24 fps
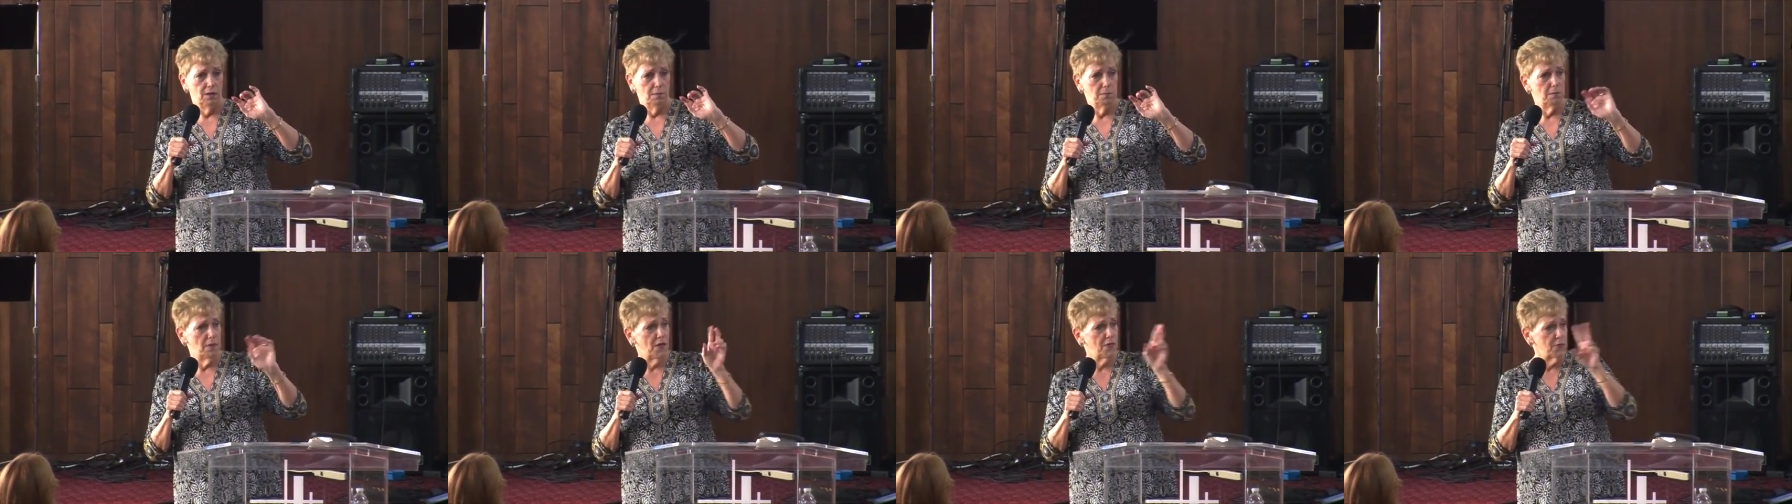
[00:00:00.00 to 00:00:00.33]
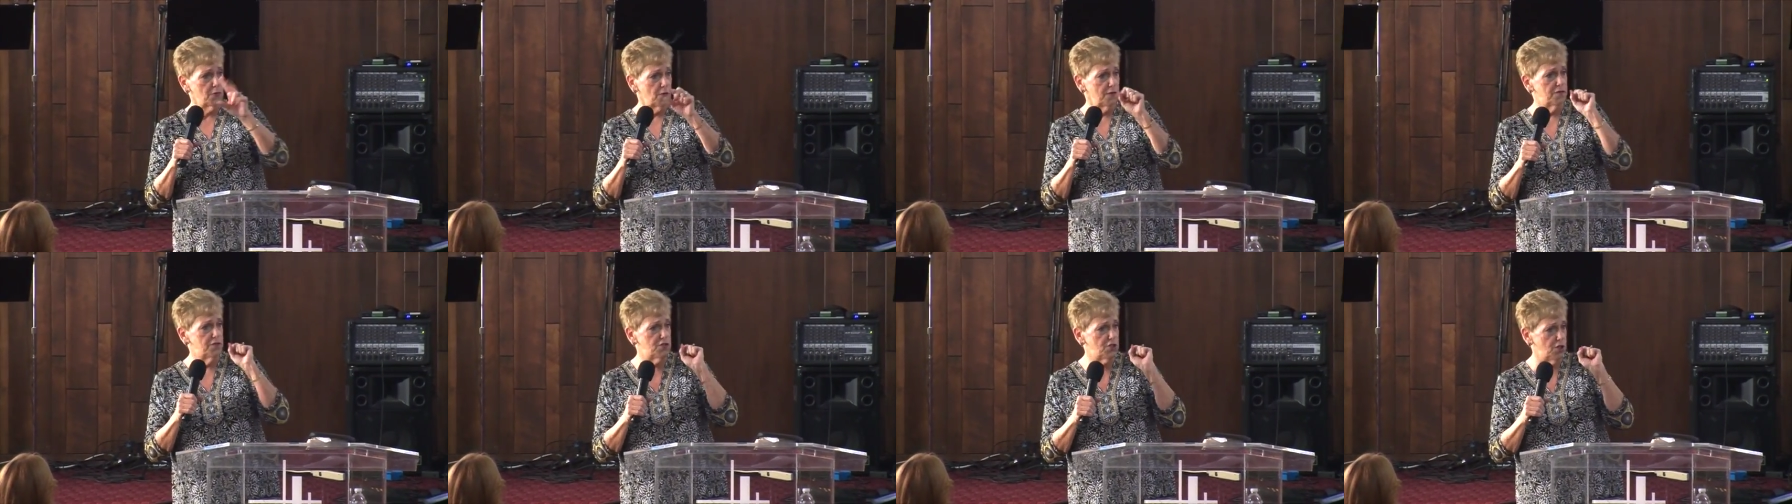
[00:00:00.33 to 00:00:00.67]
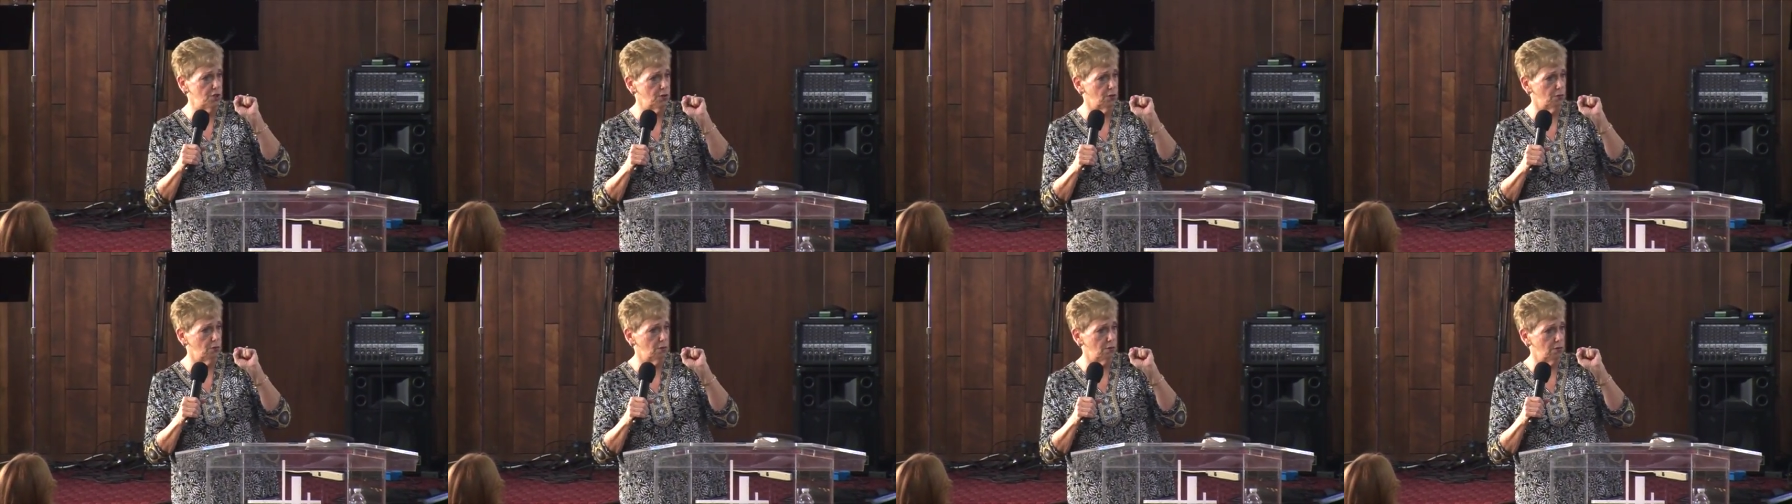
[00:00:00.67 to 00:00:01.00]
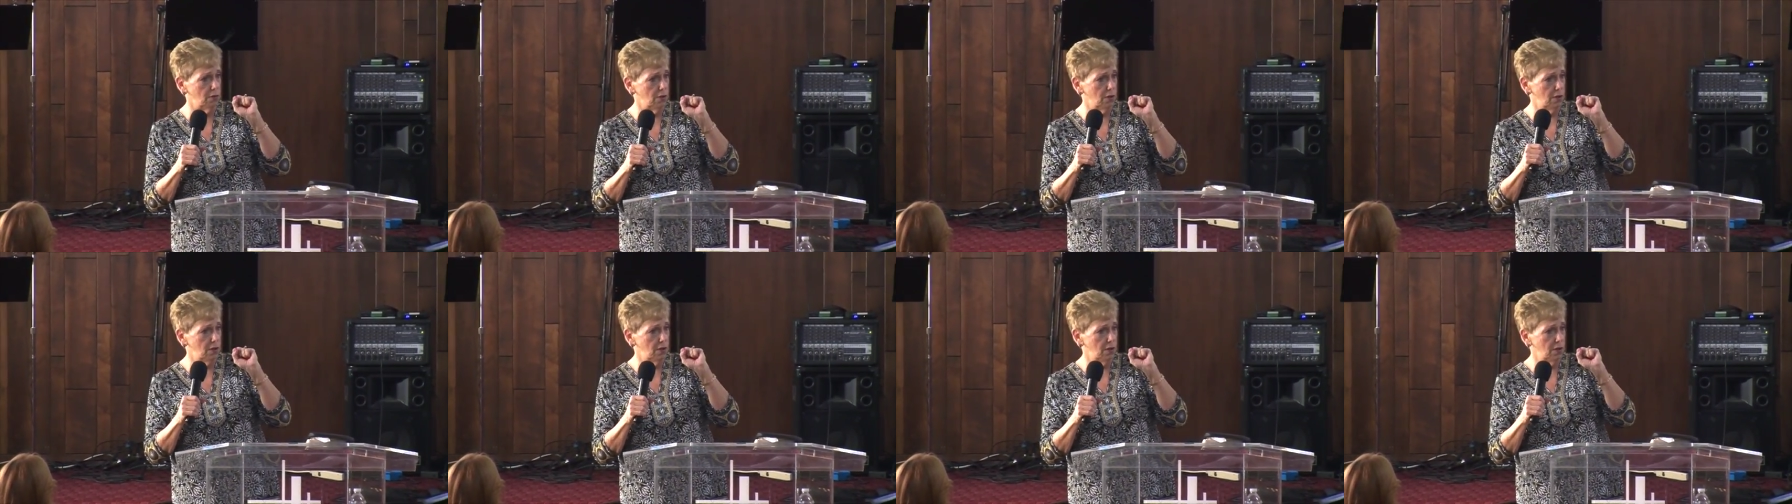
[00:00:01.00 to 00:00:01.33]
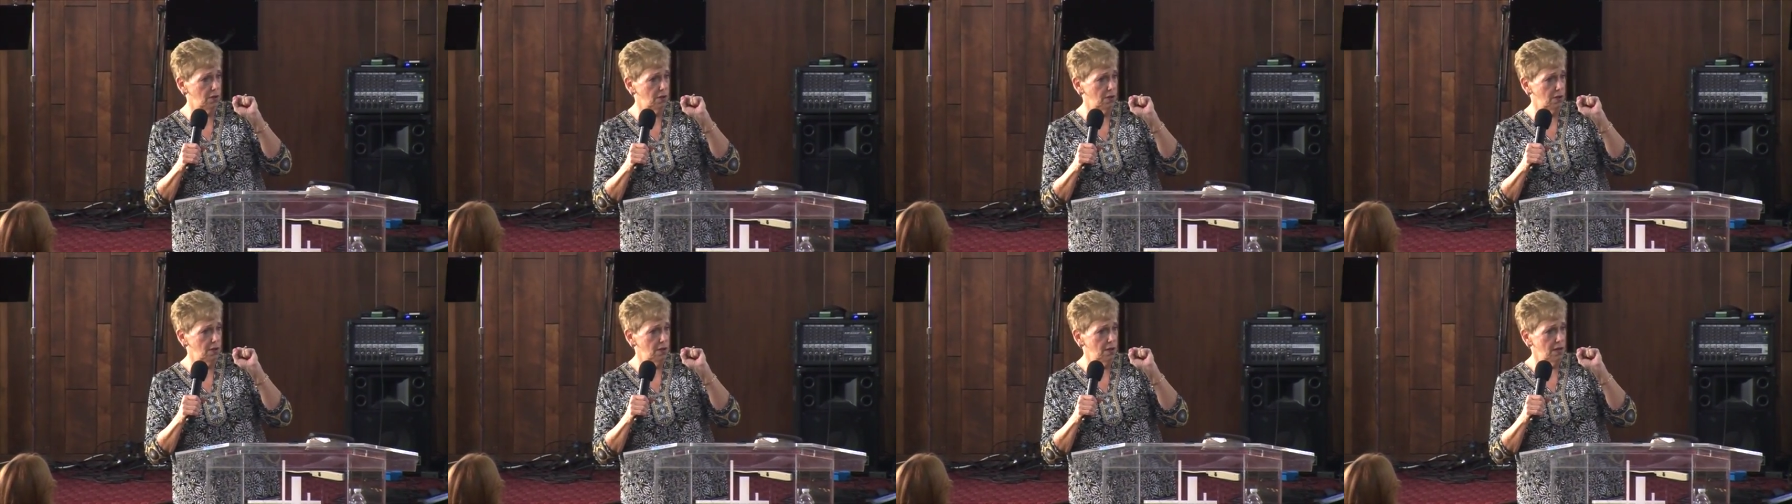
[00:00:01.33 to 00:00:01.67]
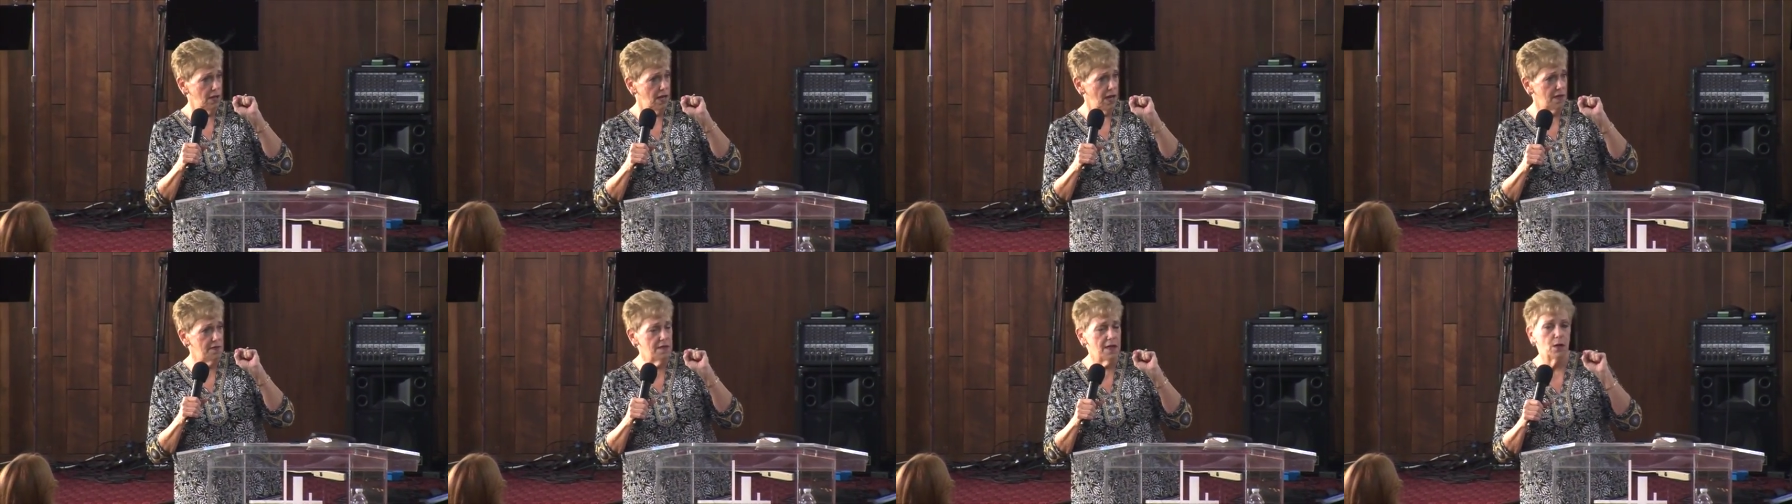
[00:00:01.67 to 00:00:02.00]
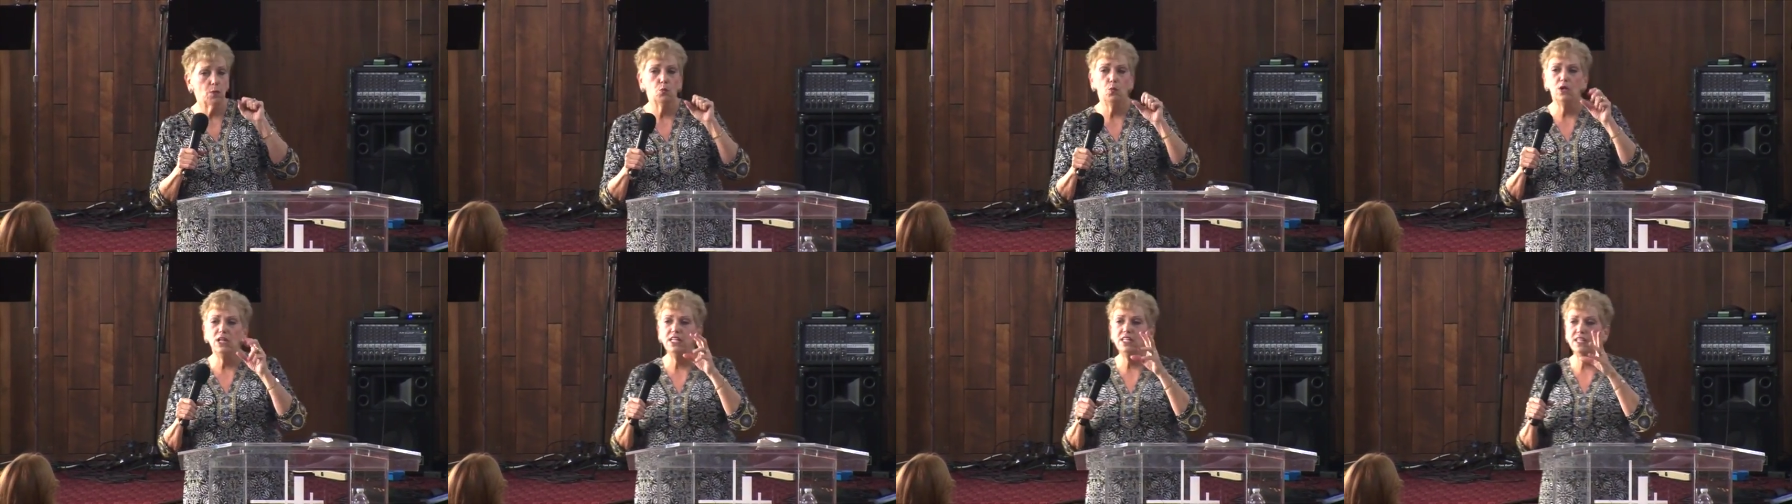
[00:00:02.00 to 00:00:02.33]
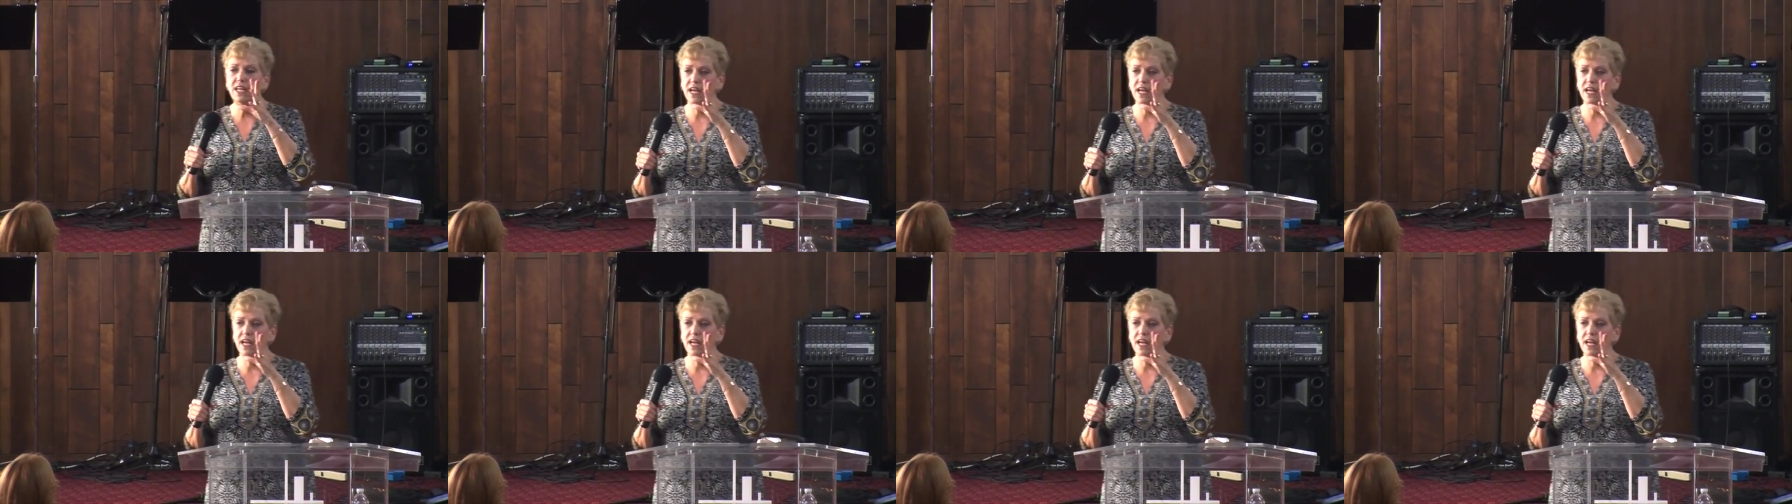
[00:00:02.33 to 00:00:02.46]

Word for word: mother of two. And then we'd